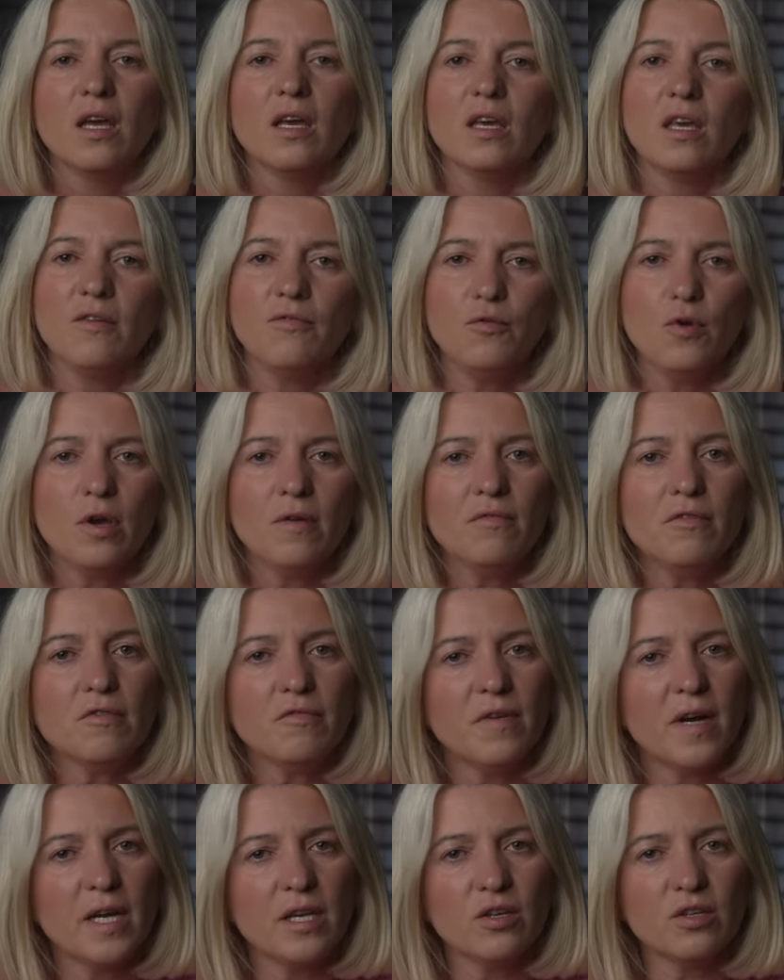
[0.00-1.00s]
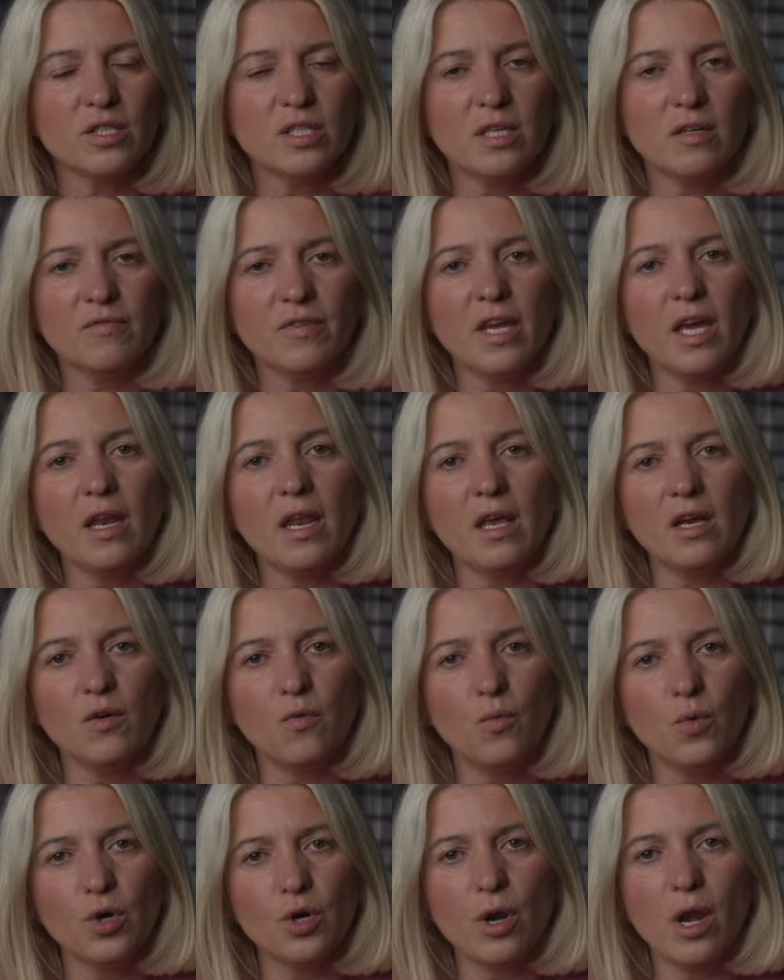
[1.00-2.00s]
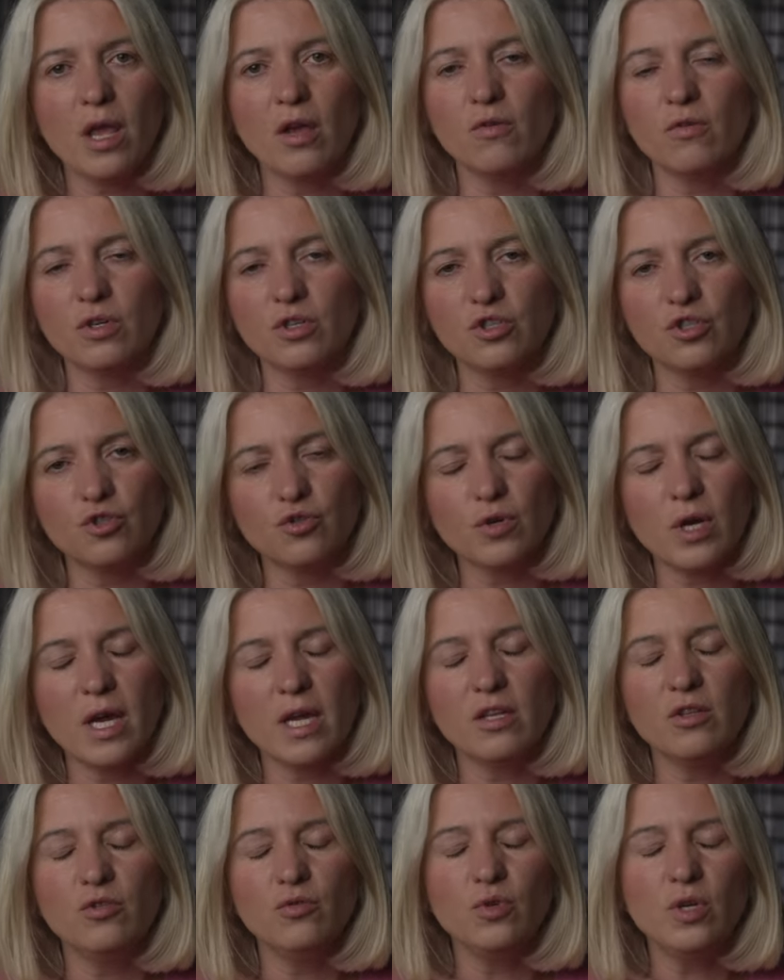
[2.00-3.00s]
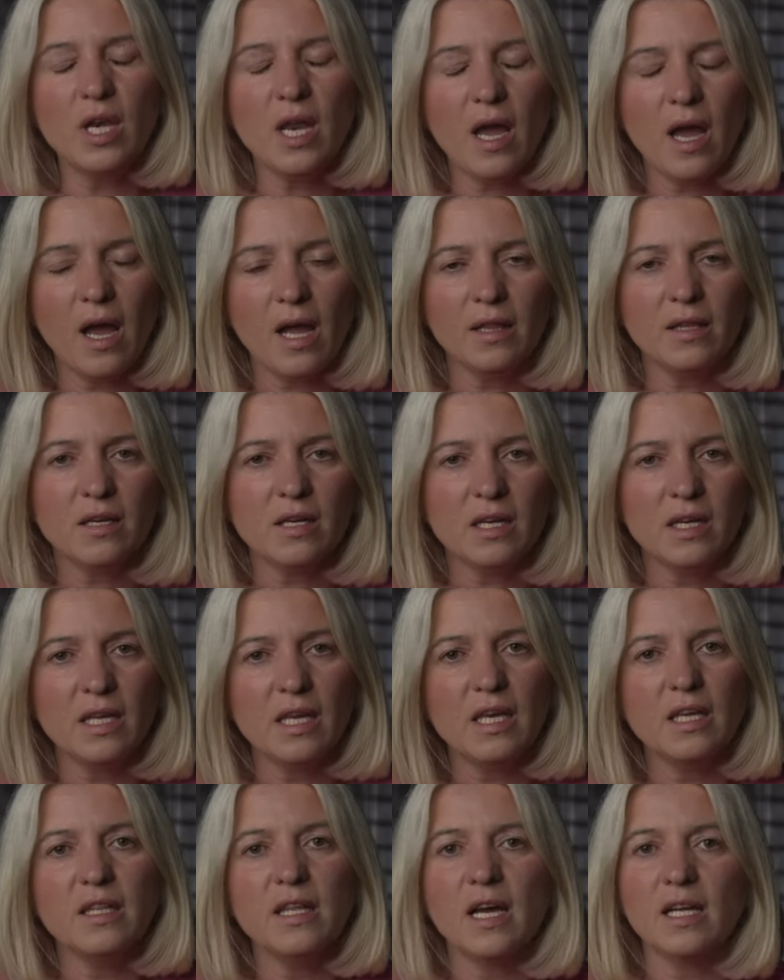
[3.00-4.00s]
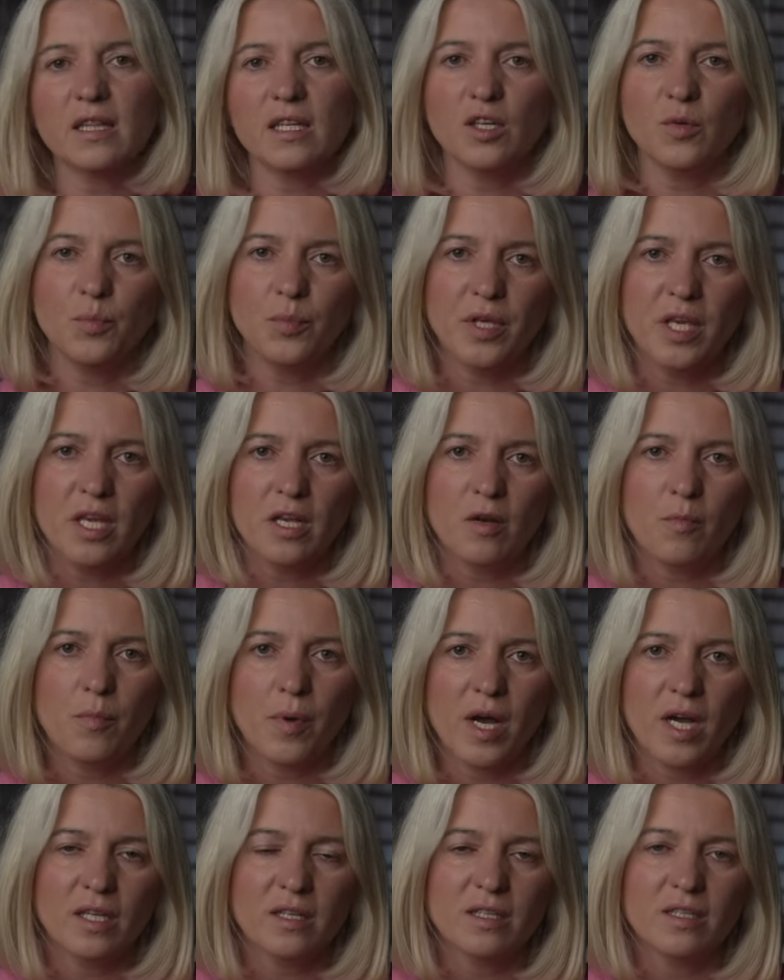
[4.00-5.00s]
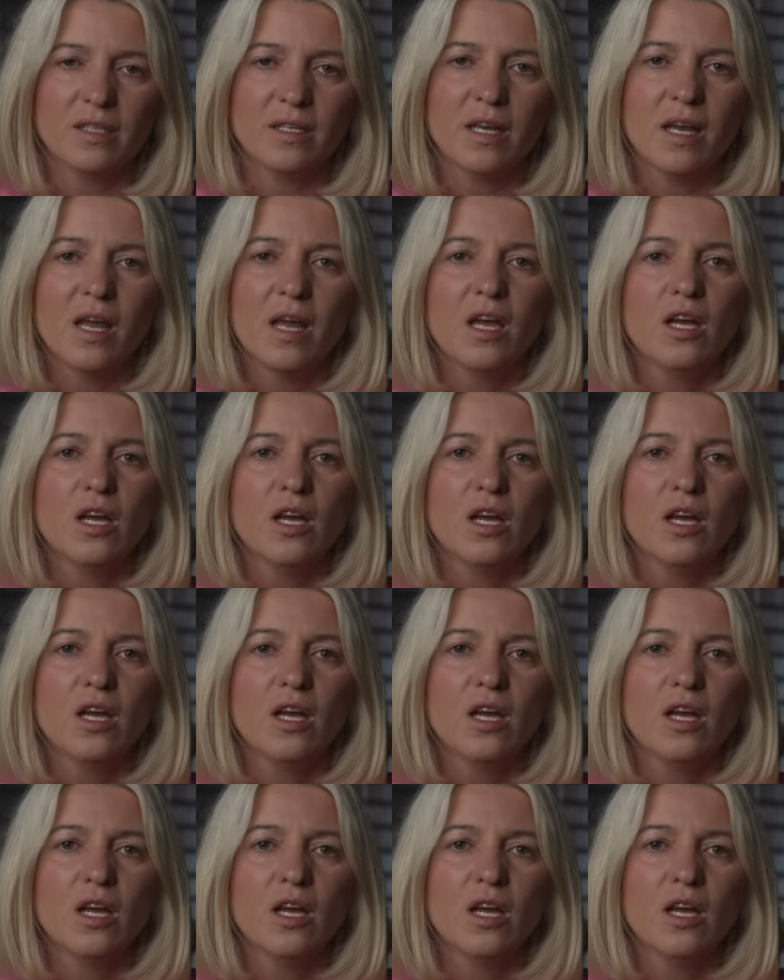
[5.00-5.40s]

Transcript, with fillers: If you ever find yourself getting a warning or a strike, do not click that appeal button.